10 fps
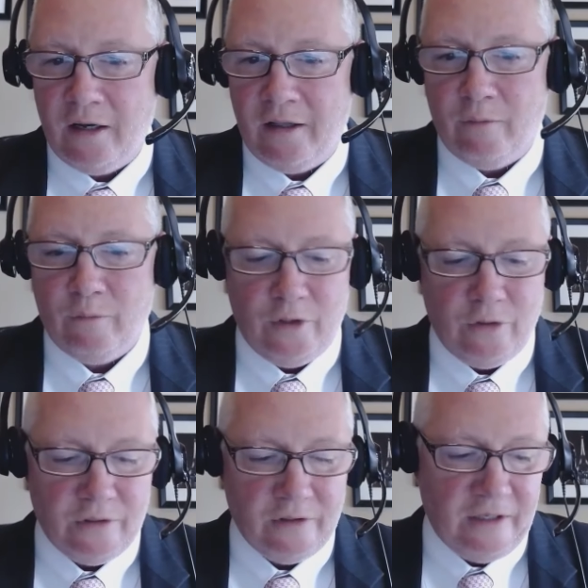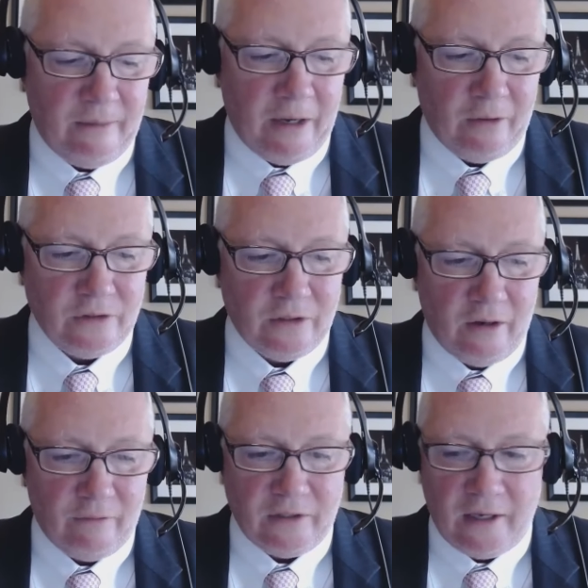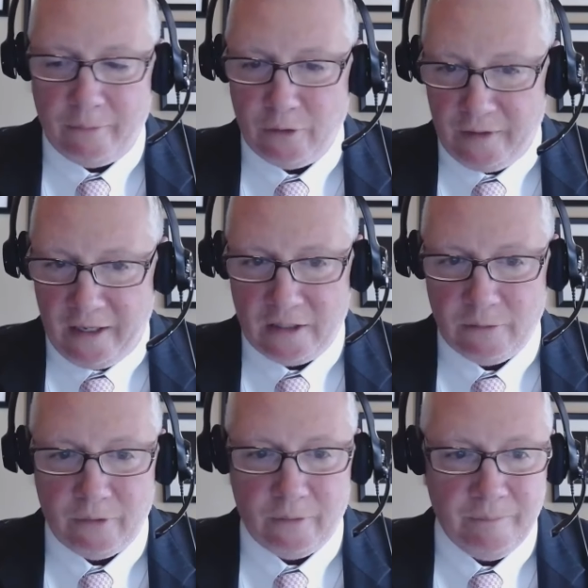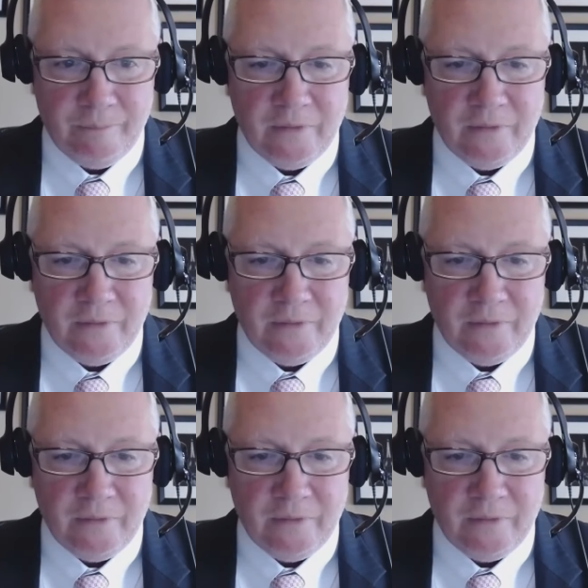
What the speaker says: it reduces the amount of time you're in the hospital.